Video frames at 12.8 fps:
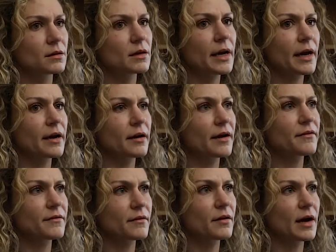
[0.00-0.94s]
Yeah,
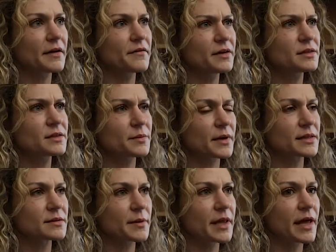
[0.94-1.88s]
I feel
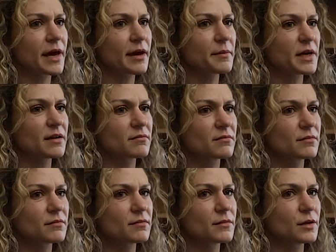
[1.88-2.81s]
surprised by that. I mean,
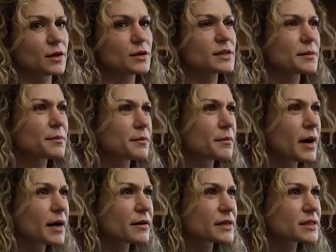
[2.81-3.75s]
you said
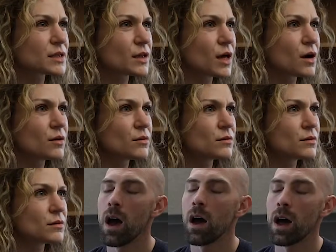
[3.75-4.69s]
moderate to low?
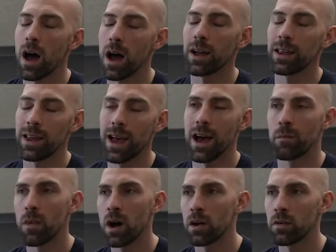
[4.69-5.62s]
Yeah,
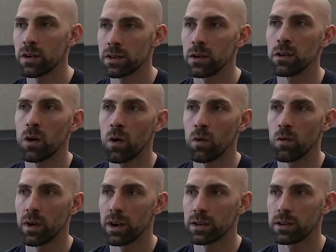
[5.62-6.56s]
moderate to low
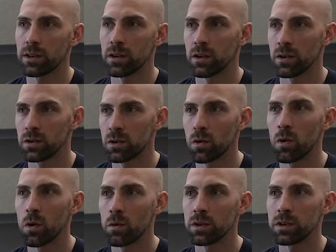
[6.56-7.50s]
risk. Your
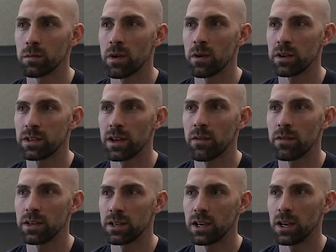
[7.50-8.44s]
score was about a
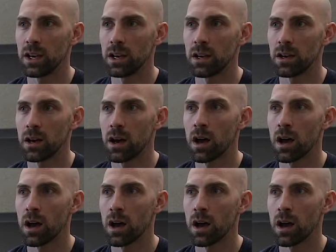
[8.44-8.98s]
17. When